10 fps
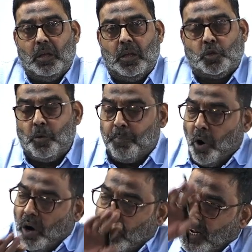So
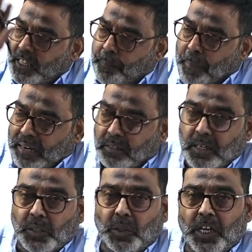broadly, the
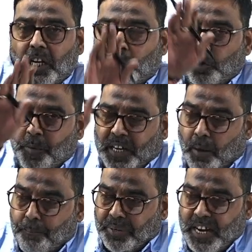Parsonian theory could be
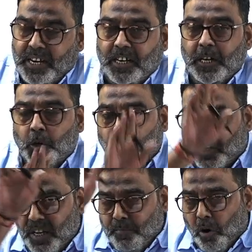comprehended into
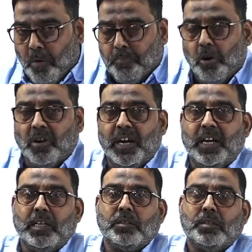three broader
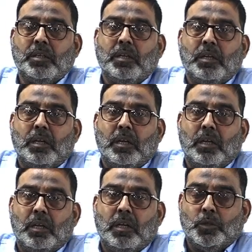headings:
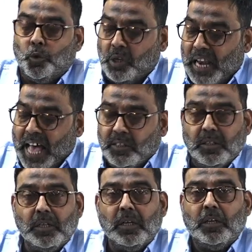social
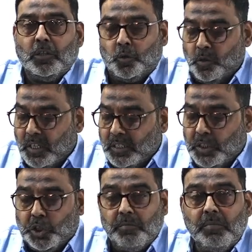action, social
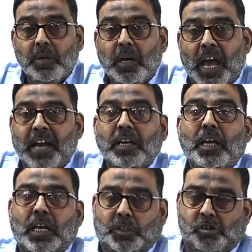system, and
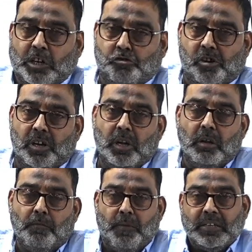structural
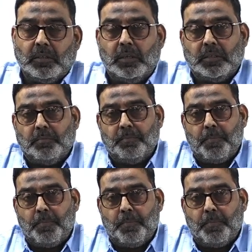functionalism.